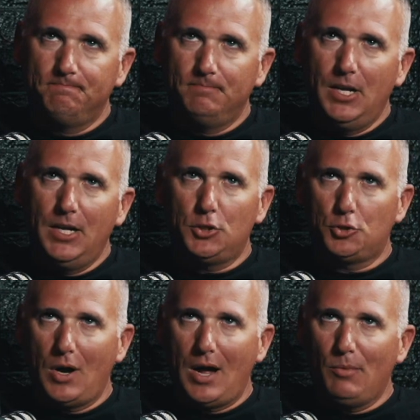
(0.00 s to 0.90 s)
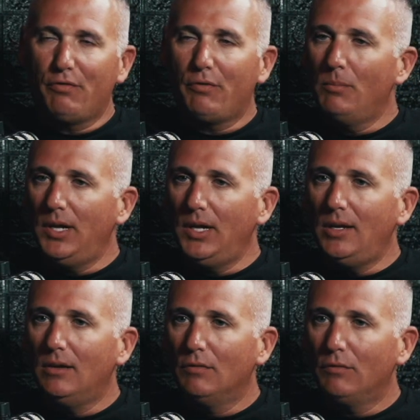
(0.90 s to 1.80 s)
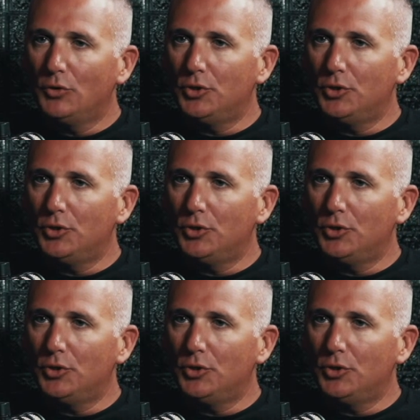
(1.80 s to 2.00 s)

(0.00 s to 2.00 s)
it's a trauma for me, for sure.